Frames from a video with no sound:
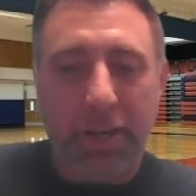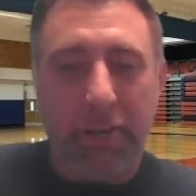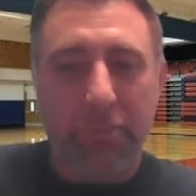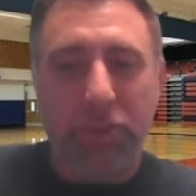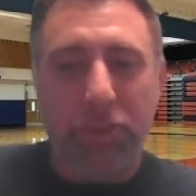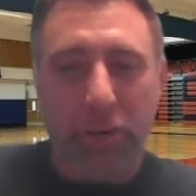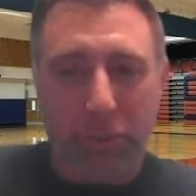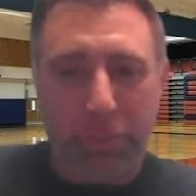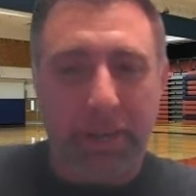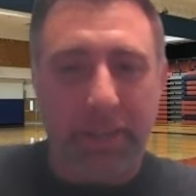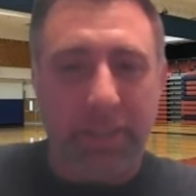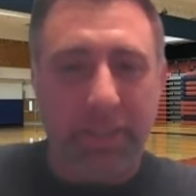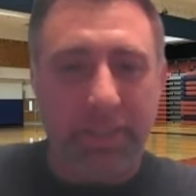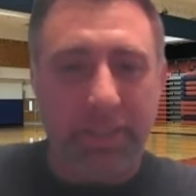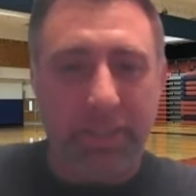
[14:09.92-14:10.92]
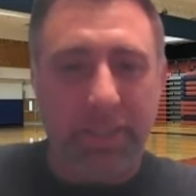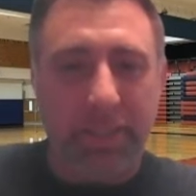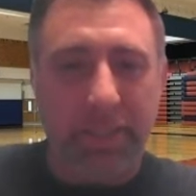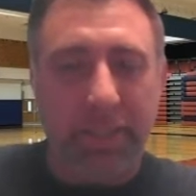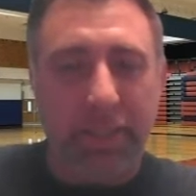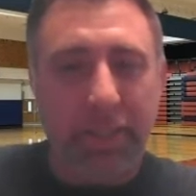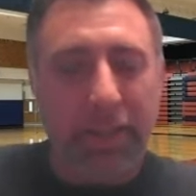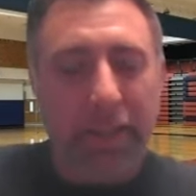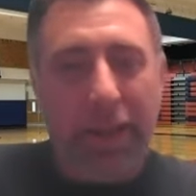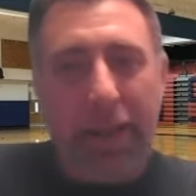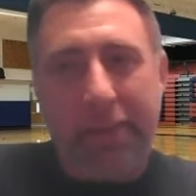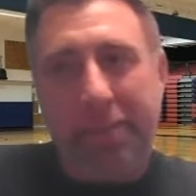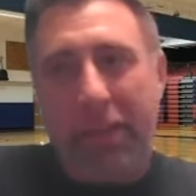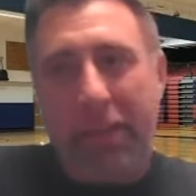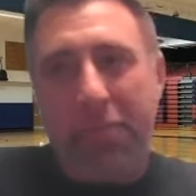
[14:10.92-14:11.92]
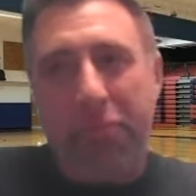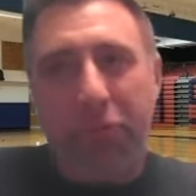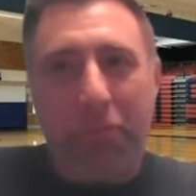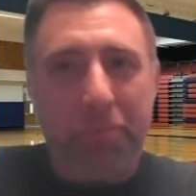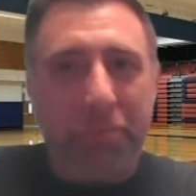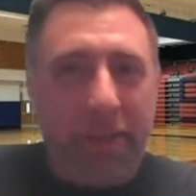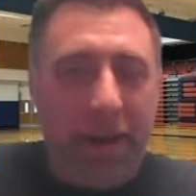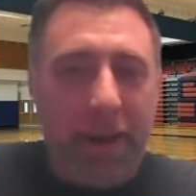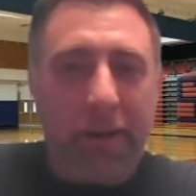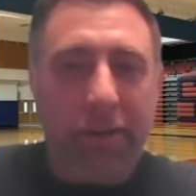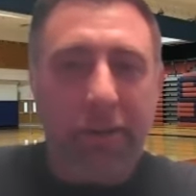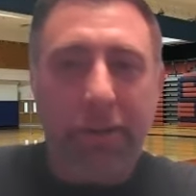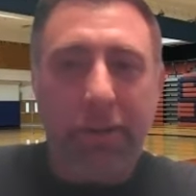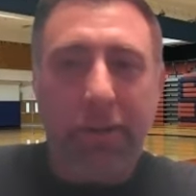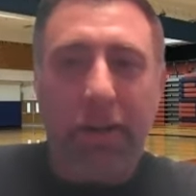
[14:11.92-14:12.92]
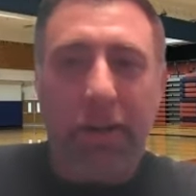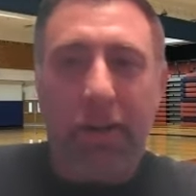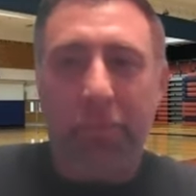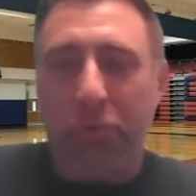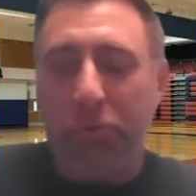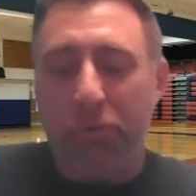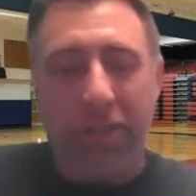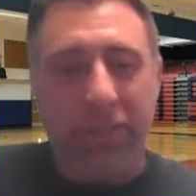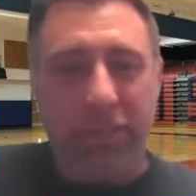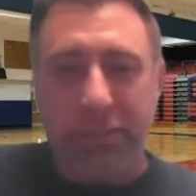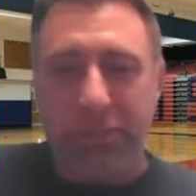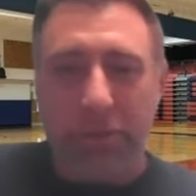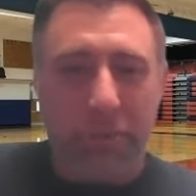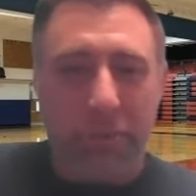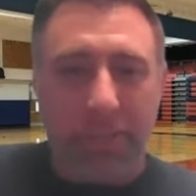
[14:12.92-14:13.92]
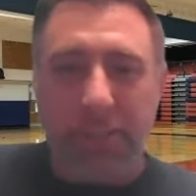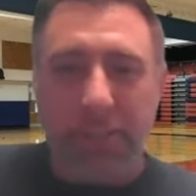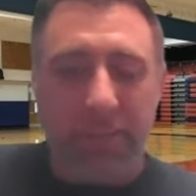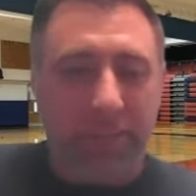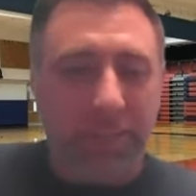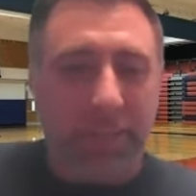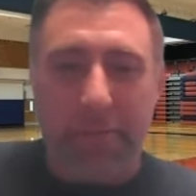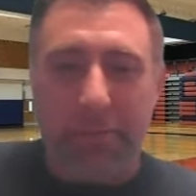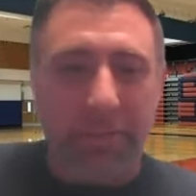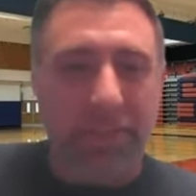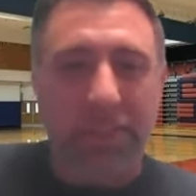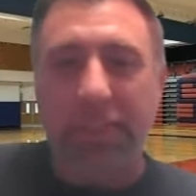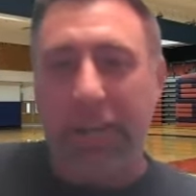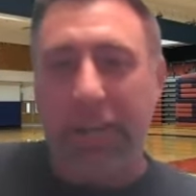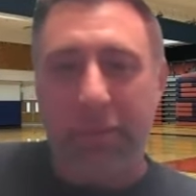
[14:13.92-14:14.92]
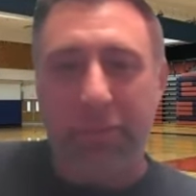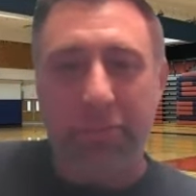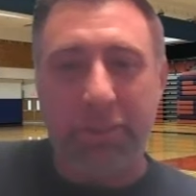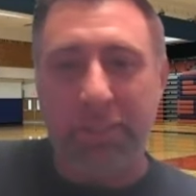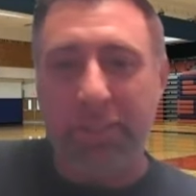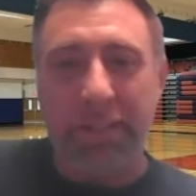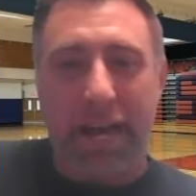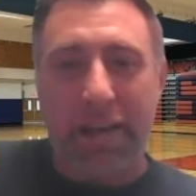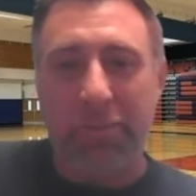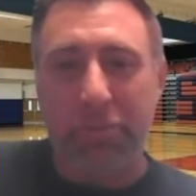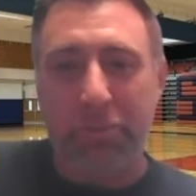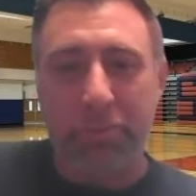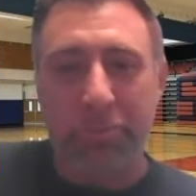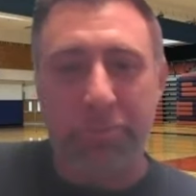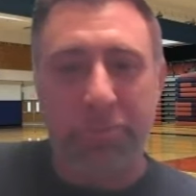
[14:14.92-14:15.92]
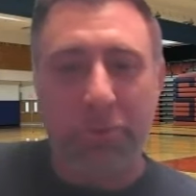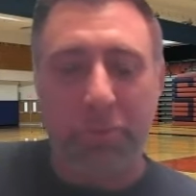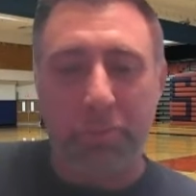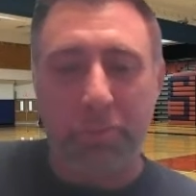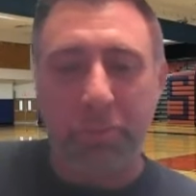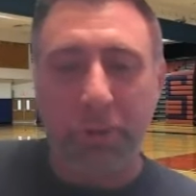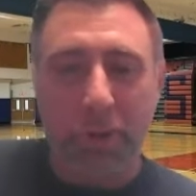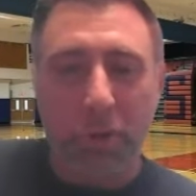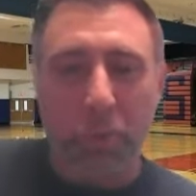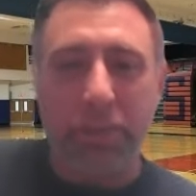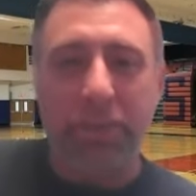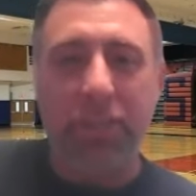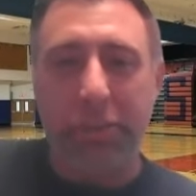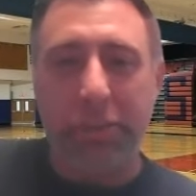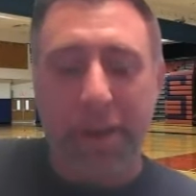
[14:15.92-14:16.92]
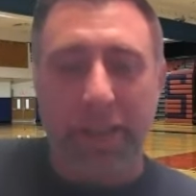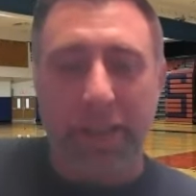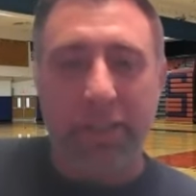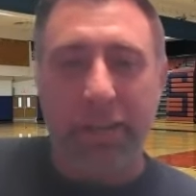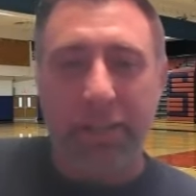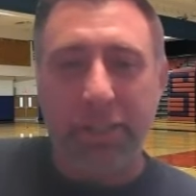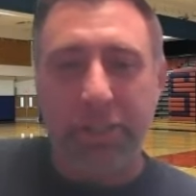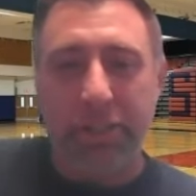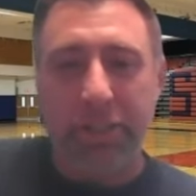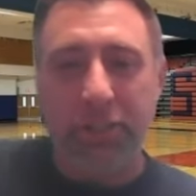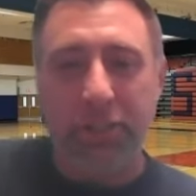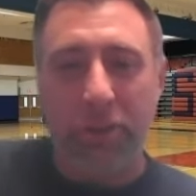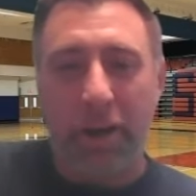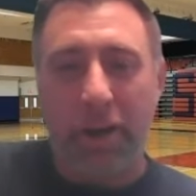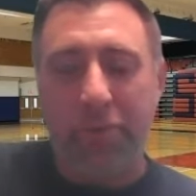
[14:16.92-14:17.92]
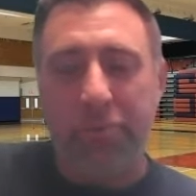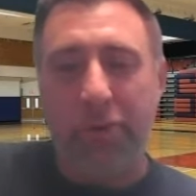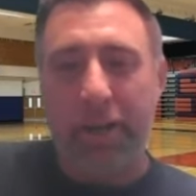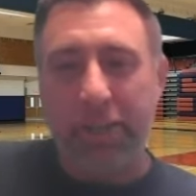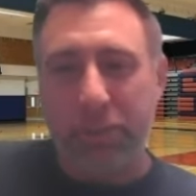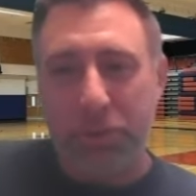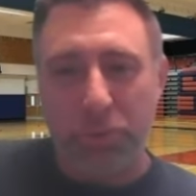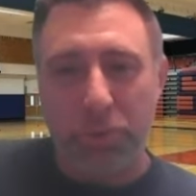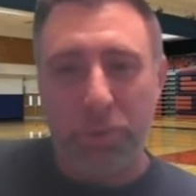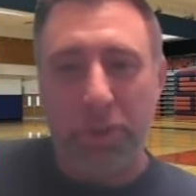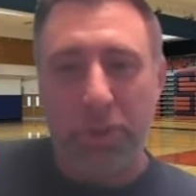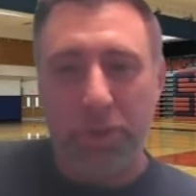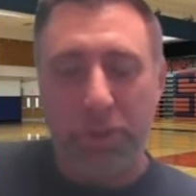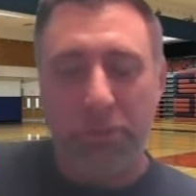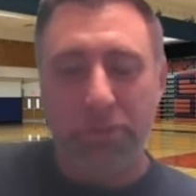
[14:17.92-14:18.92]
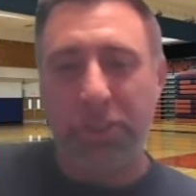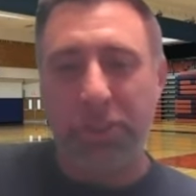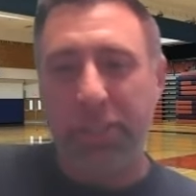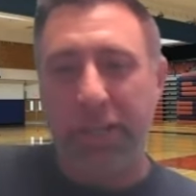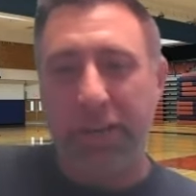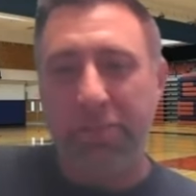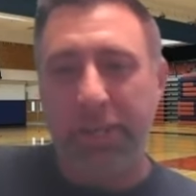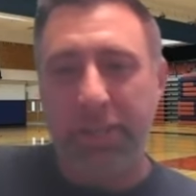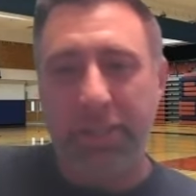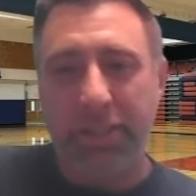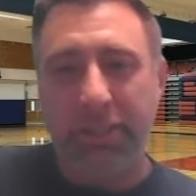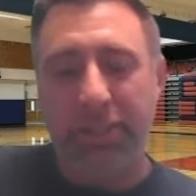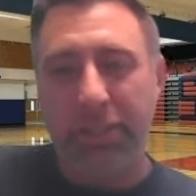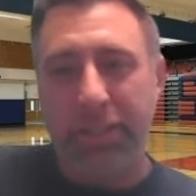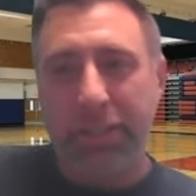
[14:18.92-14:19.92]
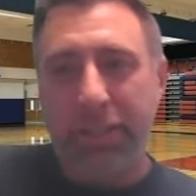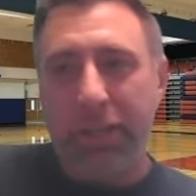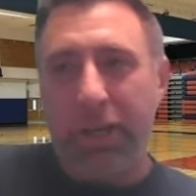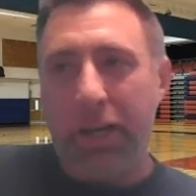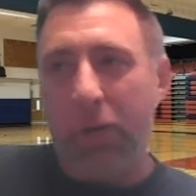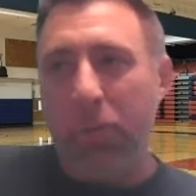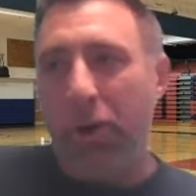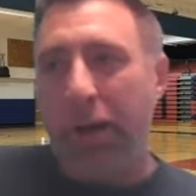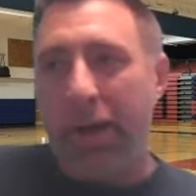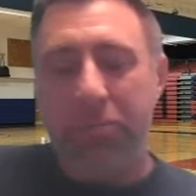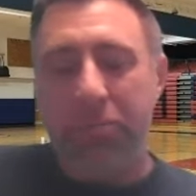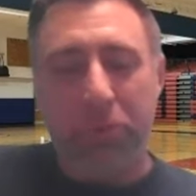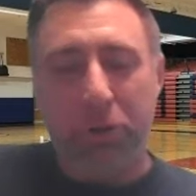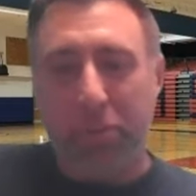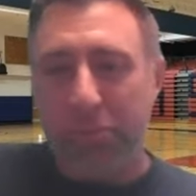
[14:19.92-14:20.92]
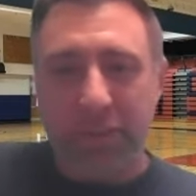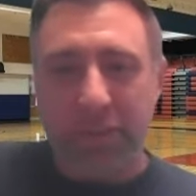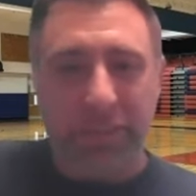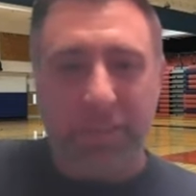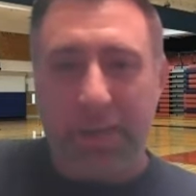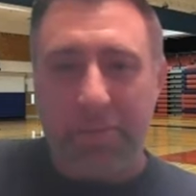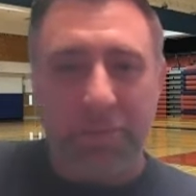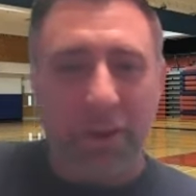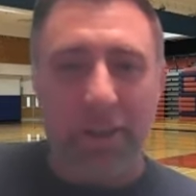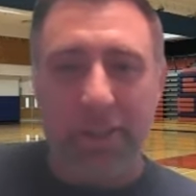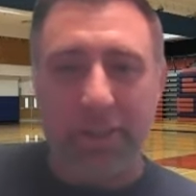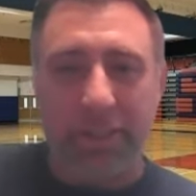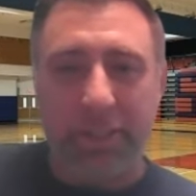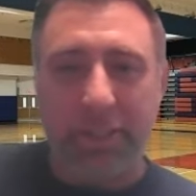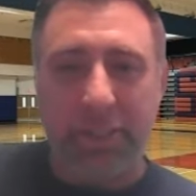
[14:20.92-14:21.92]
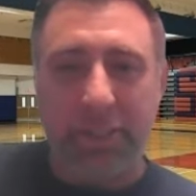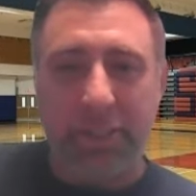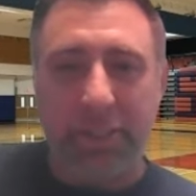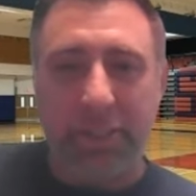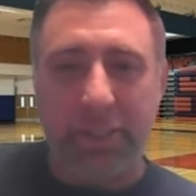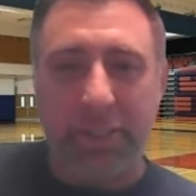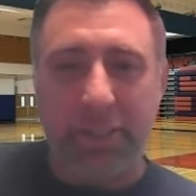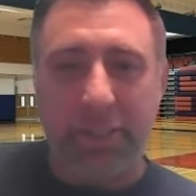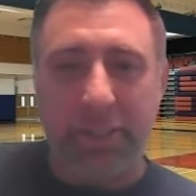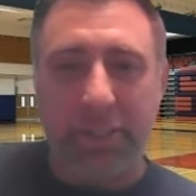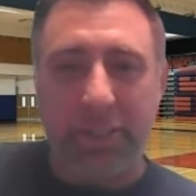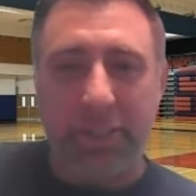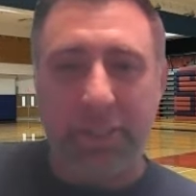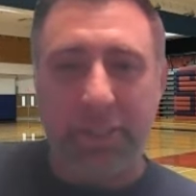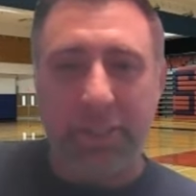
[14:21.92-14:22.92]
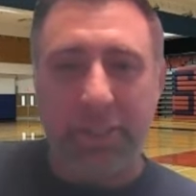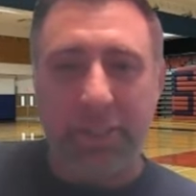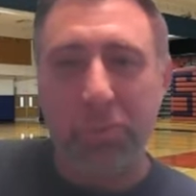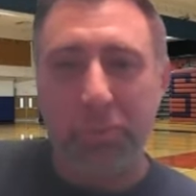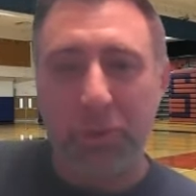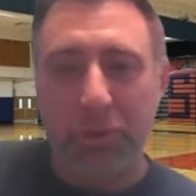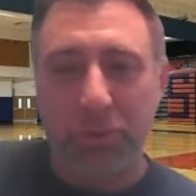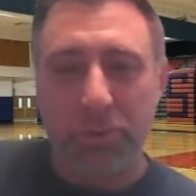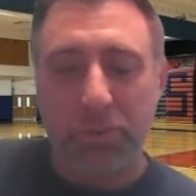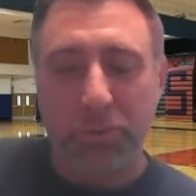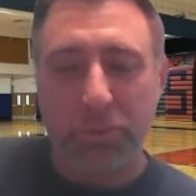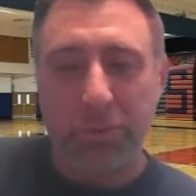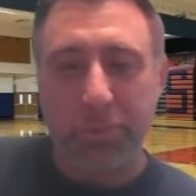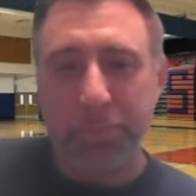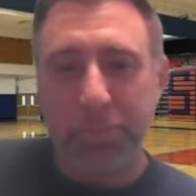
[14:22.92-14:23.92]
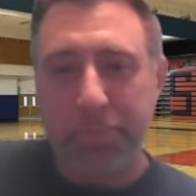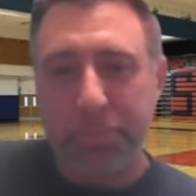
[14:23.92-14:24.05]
So he'll be an assistant. And then from there, the rest of the staff is the same. It's intact from what Tim had last year. So I have Frank DeSciulio coaching JVs. We'll have pretty much the same volunteers and group at the middle school.